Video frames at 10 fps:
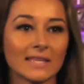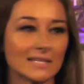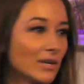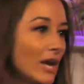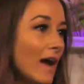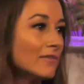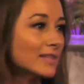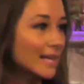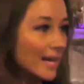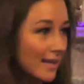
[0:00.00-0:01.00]
They tell you
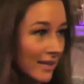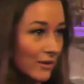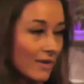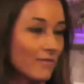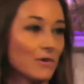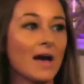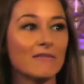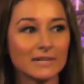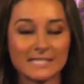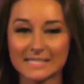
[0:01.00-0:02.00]
everything. They give you
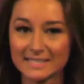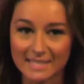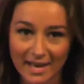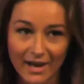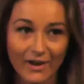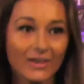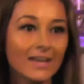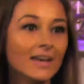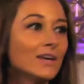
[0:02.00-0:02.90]
every detail.